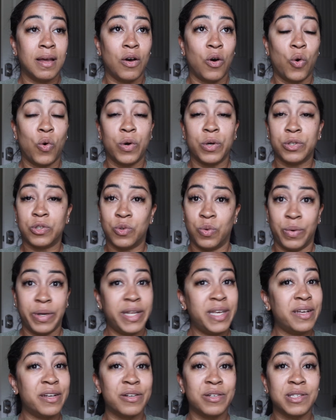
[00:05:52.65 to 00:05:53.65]
or
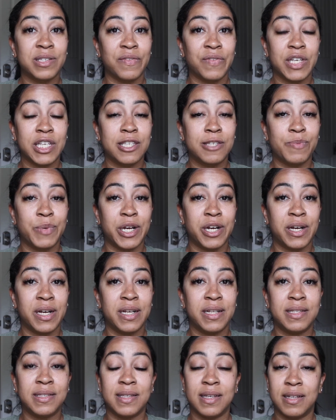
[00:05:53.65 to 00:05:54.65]
20 years of
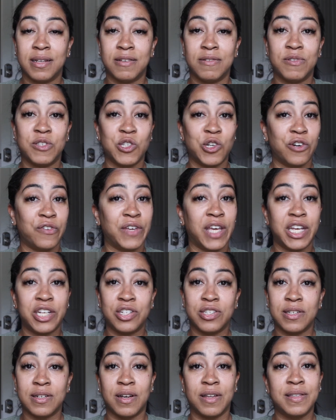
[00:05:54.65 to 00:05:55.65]
experience and
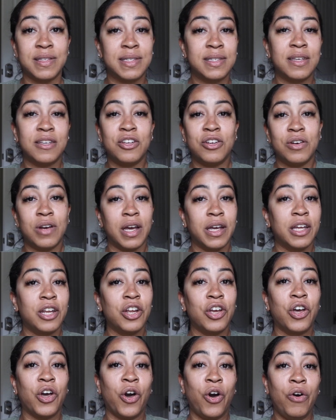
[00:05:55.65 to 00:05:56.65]
certifications and all this stuff, you're not
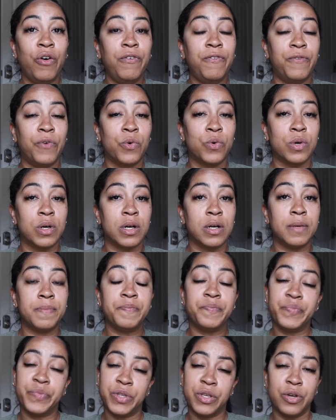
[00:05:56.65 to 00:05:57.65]
going to go for
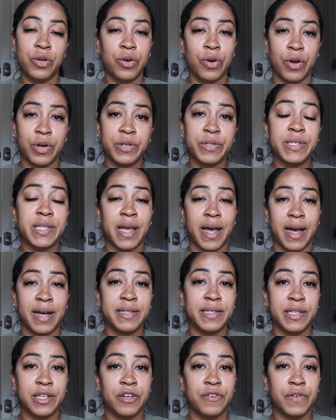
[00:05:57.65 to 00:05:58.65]
your nurse that
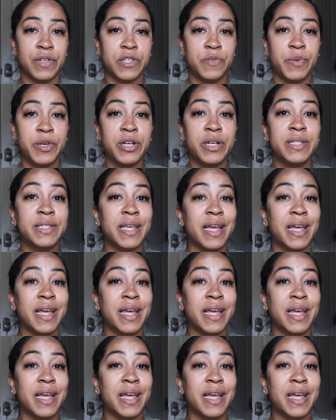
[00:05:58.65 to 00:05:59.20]
has a year of experience.